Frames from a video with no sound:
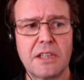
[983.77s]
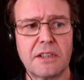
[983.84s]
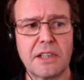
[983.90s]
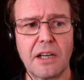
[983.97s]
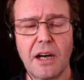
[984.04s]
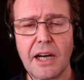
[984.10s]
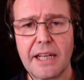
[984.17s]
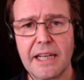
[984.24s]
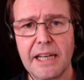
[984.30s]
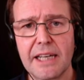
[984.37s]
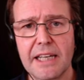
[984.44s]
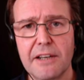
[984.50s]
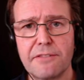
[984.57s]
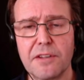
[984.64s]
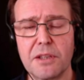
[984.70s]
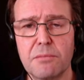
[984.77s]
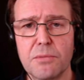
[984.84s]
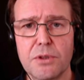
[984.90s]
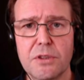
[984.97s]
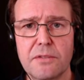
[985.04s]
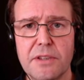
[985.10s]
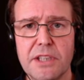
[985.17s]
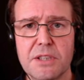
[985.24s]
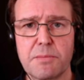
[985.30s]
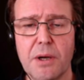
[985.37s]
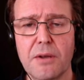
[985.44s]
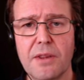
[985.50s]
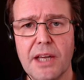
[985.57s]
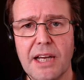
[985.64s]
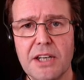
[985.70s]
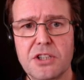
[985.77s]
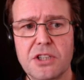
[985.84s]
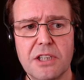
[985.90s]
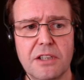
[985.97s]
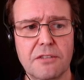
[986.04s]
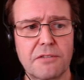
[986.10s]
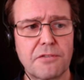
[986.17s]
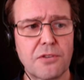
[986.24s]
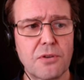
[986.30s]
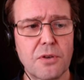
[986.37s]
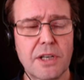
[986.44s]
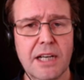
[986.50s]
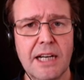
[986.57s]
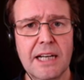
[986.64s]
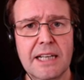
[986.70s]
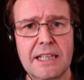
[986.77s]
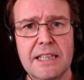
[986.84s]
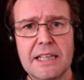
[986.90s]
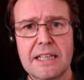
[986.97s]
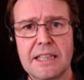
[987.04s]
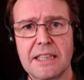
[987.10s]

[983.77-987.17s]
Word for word: the IAF in movies, both HD and 4K,